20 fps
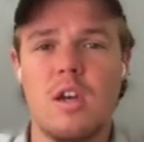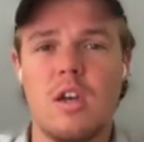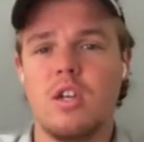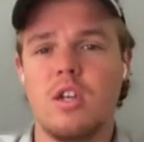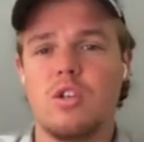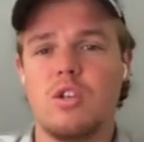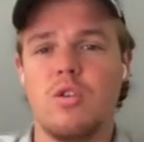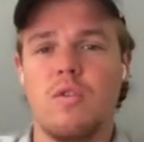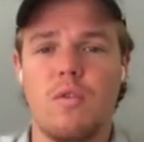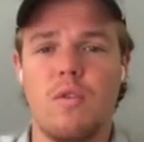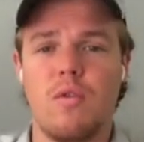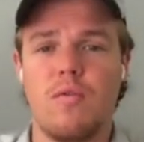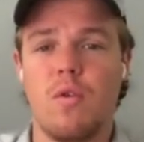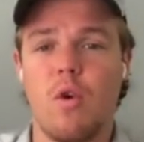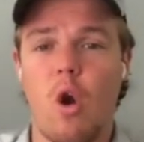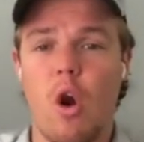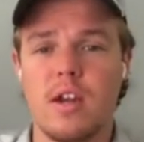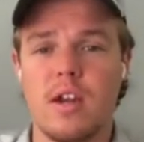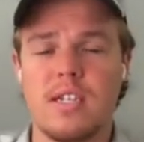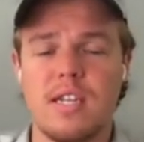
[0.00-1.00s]
So for
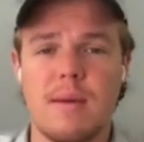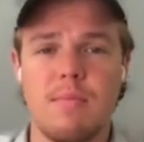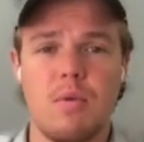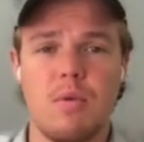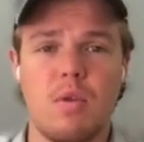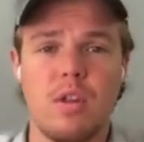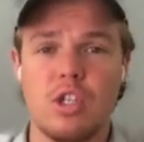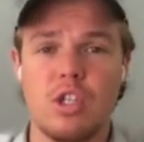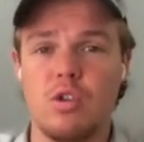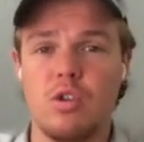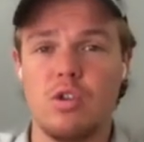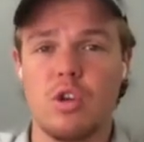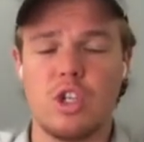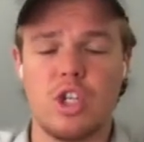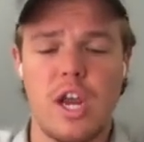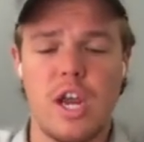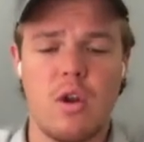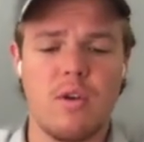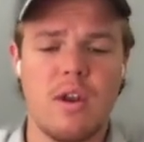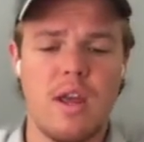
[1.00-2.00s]
our example, let's just use our
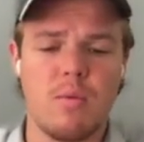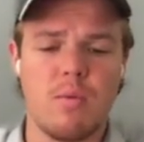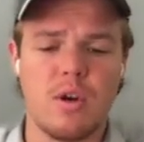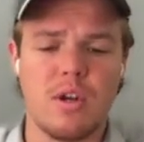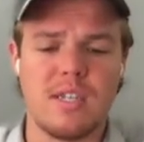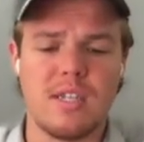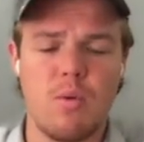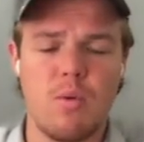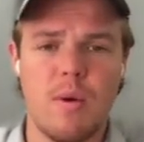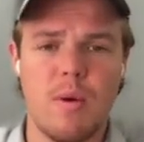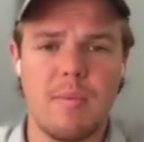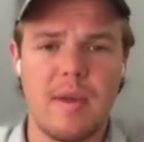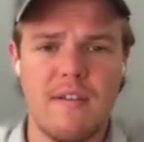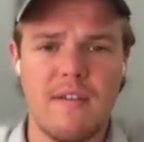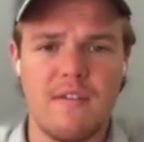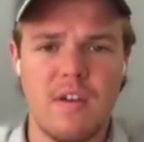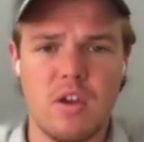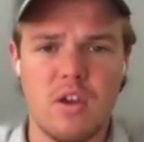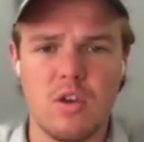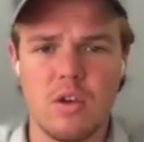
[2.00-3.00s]
channel name. We're going to say Web
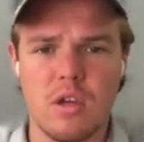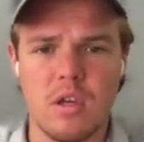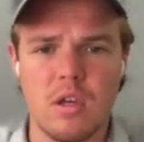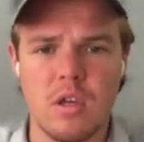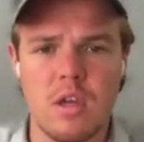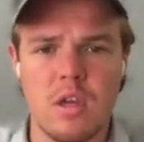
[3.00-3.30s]
Cafe Cooking.